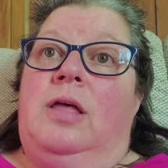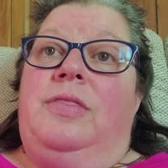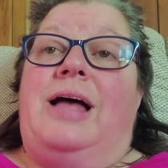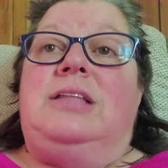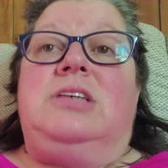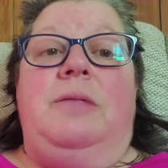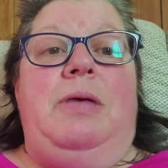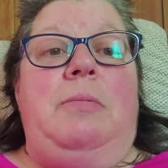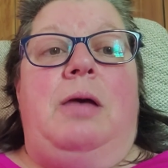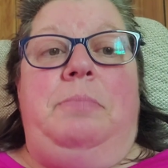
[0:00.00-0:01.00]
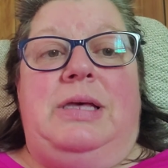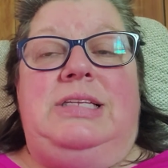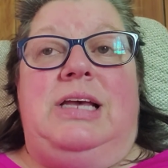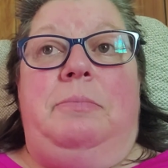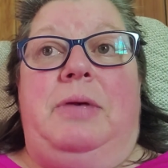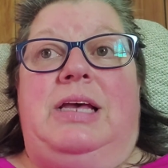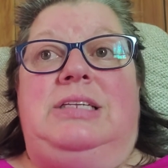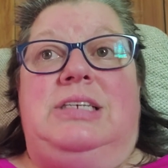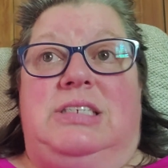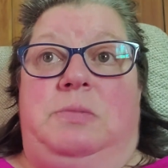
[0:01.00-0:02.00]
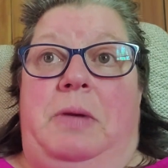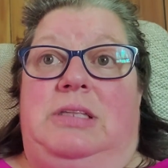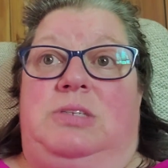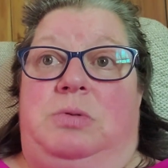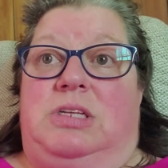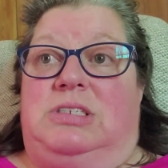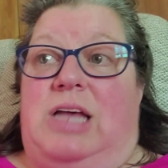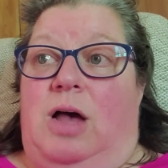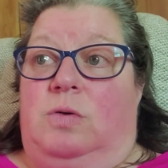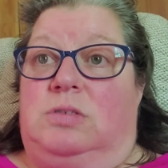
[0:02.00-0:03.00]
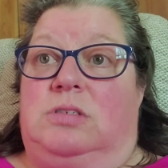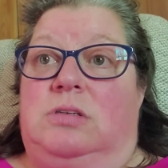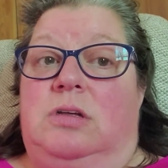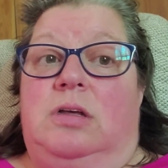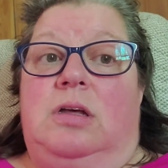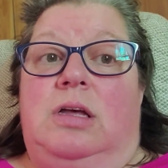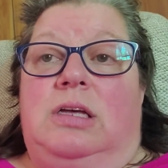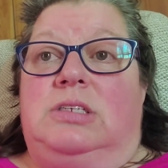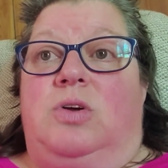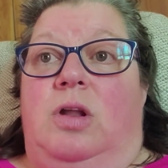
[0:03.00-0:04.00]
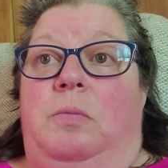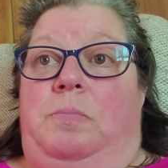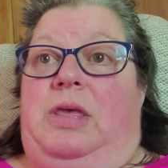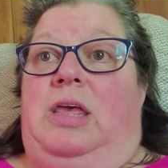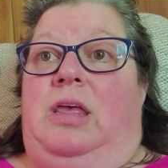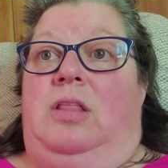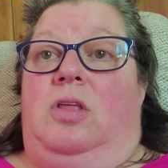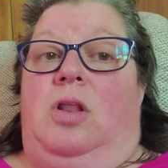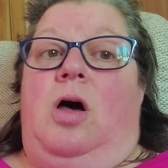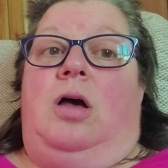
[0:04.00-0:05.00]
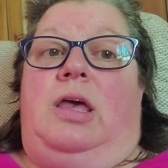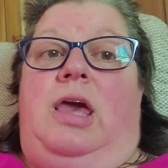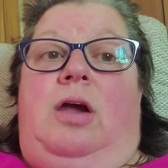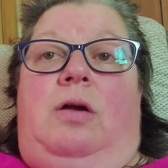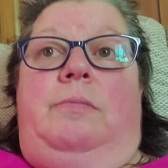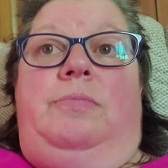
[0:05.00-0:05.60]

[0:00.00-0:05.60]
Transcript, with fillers: That's going to be my busy, biggest expense with this house is going to be the lawn care.